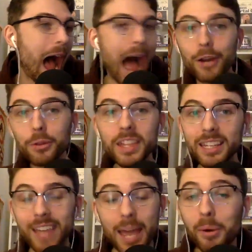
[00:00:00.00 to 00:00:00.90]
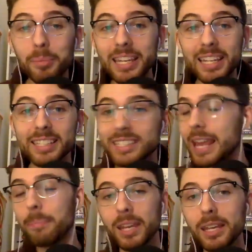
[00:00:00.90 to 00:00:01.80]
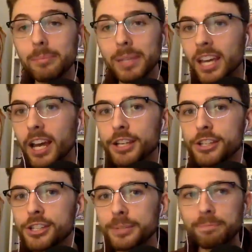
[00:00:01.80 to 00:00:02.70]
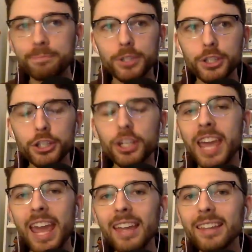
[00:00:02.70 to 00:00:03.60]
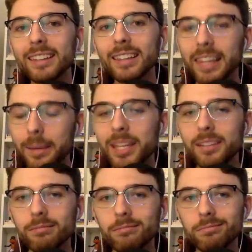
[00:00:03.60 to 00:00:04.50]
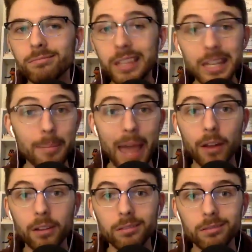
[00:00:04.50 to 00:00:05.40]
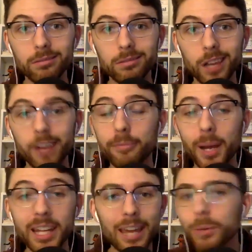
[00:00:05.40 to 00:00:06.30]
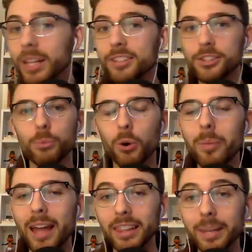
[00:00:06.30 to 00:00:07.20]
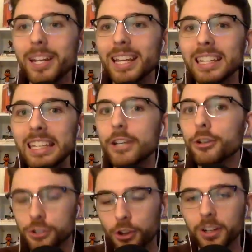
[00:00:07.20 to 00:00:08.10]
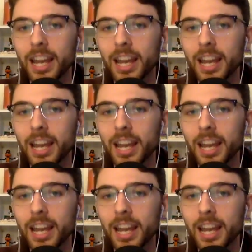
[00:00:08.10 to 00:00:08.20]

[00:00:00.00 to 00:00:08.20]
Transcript: I don't think MLB can step in because you can't limit the amount of money. And really, this is more about limiting years on